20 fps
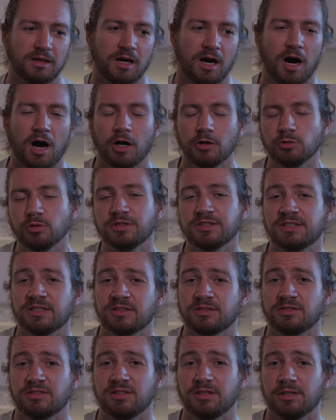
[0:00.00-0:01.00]

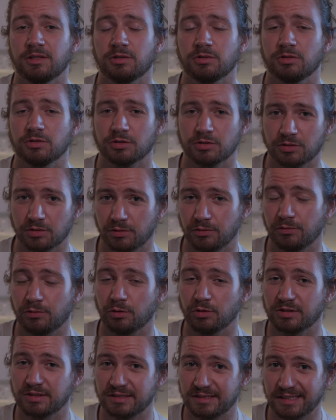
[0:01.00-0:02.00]
160 euros
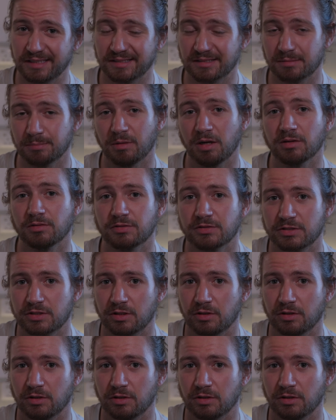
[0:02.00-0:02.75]
for 6 months